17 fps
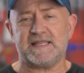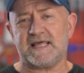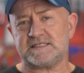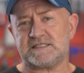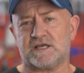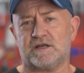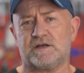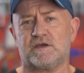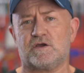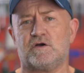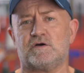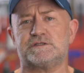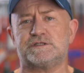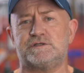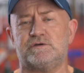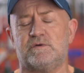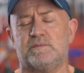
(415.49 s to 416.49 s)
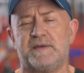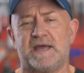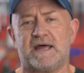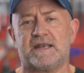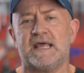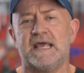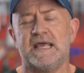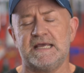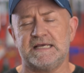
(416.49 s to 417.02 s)
and that's going to cost you
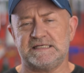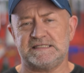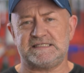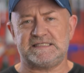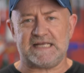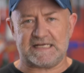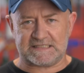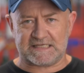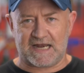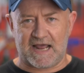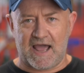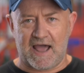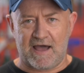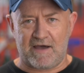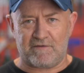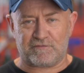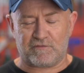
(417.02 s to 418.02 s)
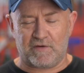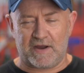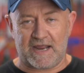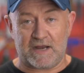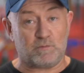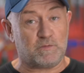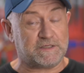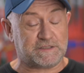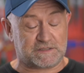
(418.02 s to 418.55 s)
about six and a half
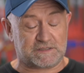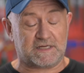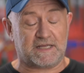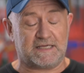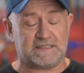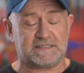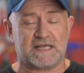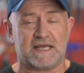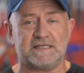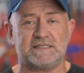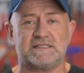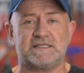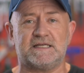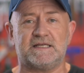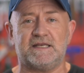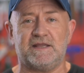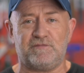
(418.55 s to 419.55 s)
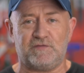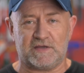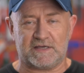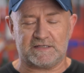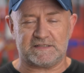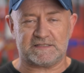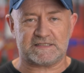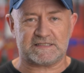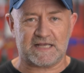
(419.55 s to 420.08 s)
grand, which is a
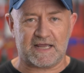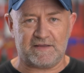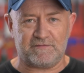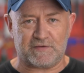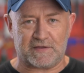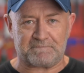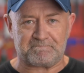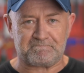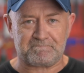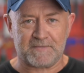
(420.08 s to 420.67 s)
significant saving.